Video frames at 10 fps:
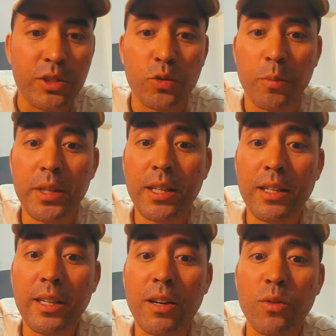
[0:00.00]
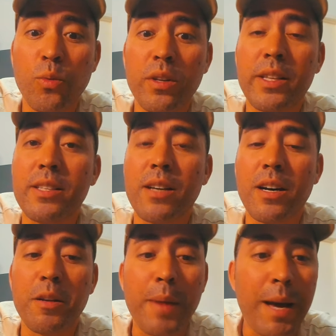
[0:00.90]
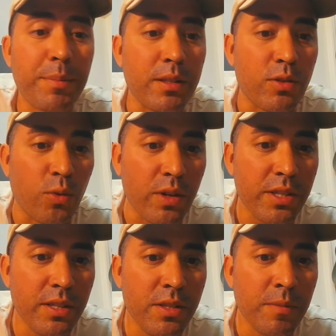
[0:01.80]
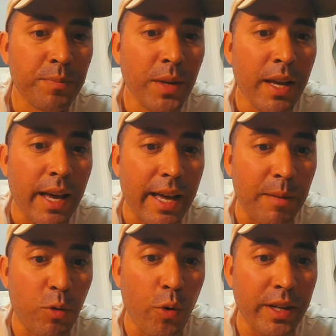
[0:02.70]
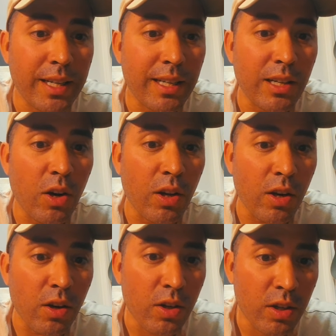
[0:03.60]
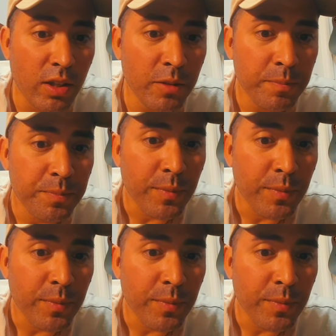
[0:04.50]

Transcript: So I'm going to click on one of these unmapped sources, and I'm going to click on Learn.